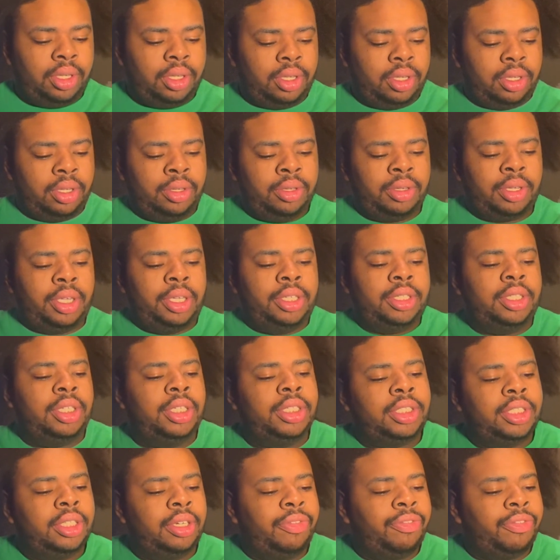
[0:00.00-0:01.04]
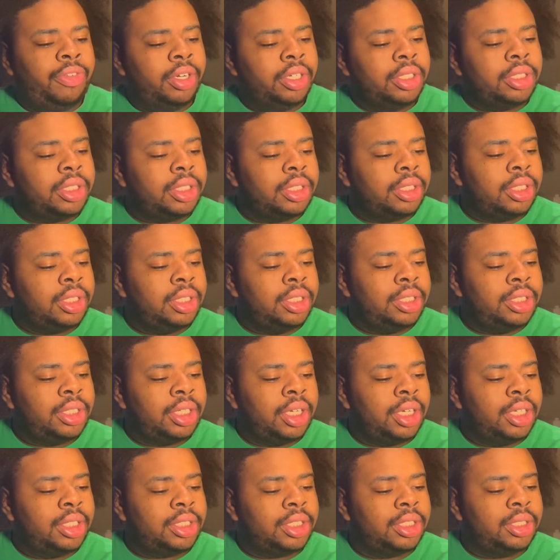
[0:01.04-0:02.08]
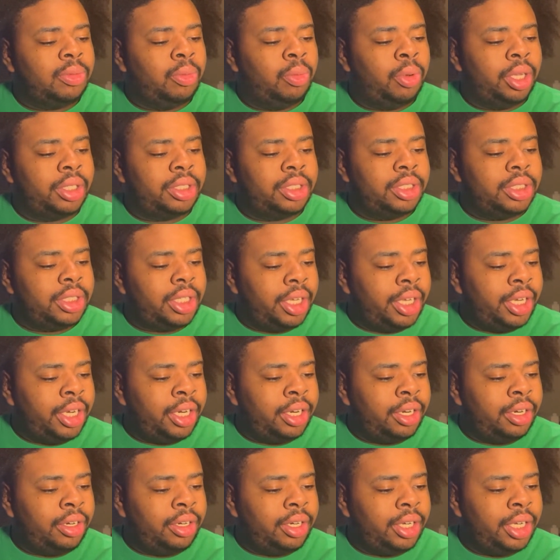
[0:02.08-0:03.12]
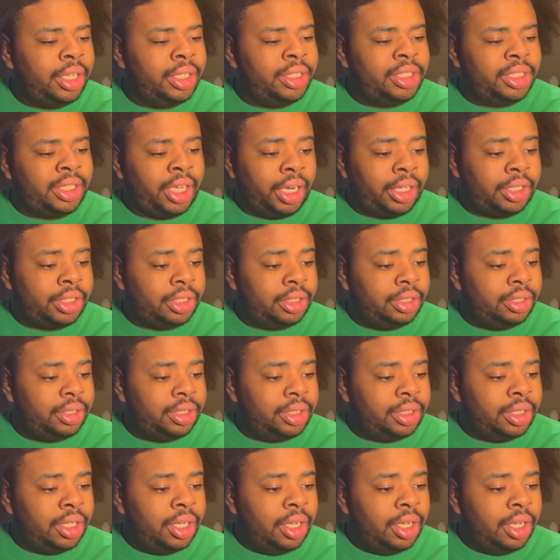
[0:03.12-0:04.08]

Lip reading: Okay, so let's see. The first thing he does is wets his hair in sections.